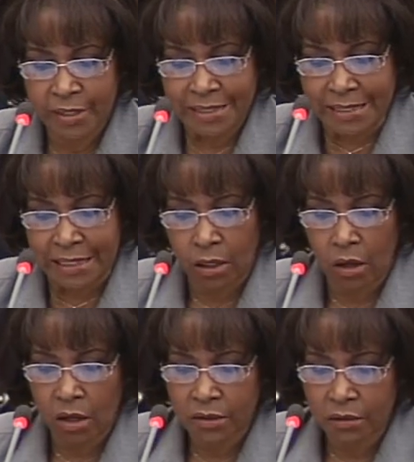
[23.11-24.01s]
recently
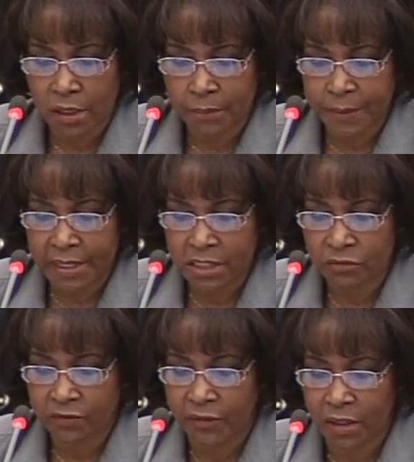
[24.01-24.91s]
authored a
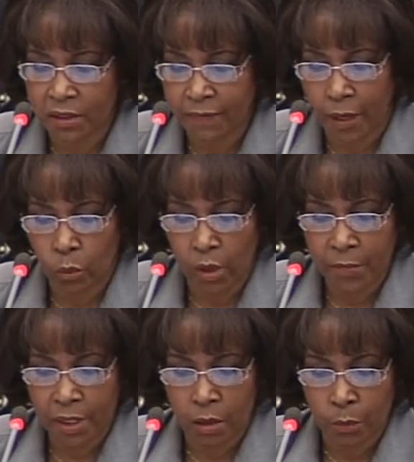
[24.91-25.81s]
piece revealing that
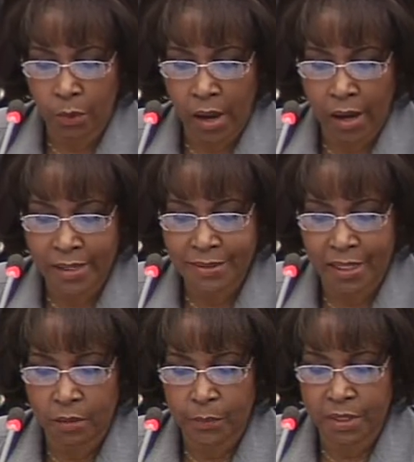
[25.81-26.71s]
women comprise
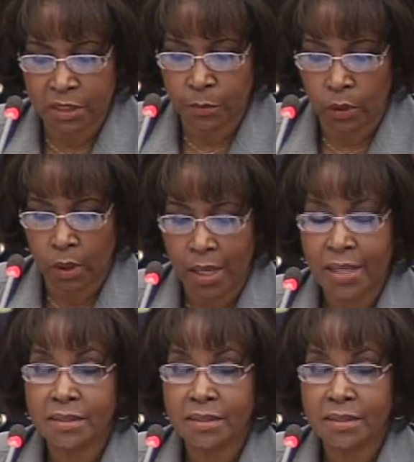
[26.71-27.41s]
an abysmal